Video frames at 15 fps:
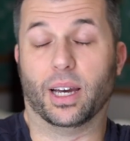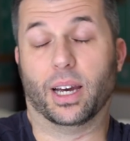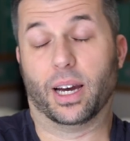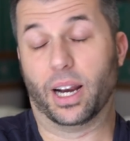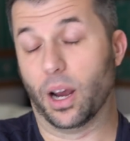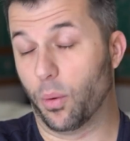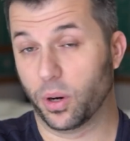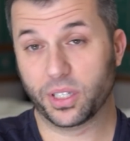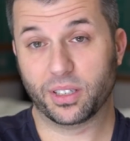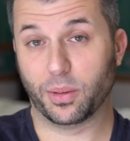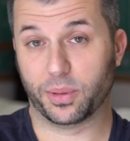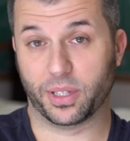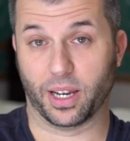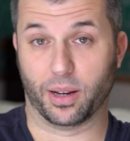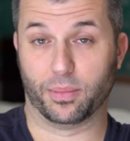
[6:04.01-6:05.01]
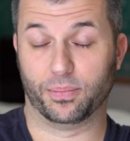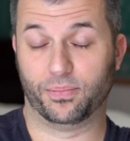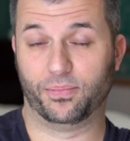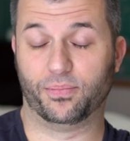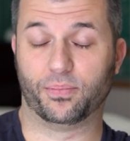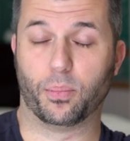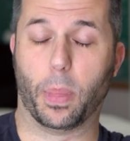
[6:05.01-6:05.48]
And I wasn't upset.
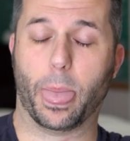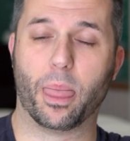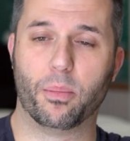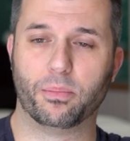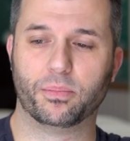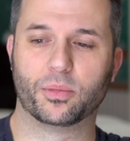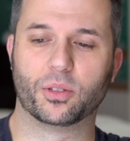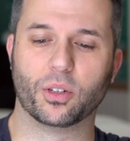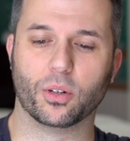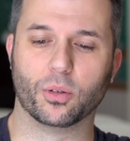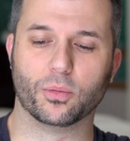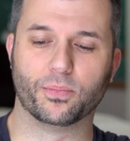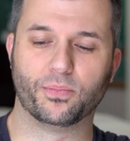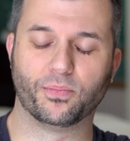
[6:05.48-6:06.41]
So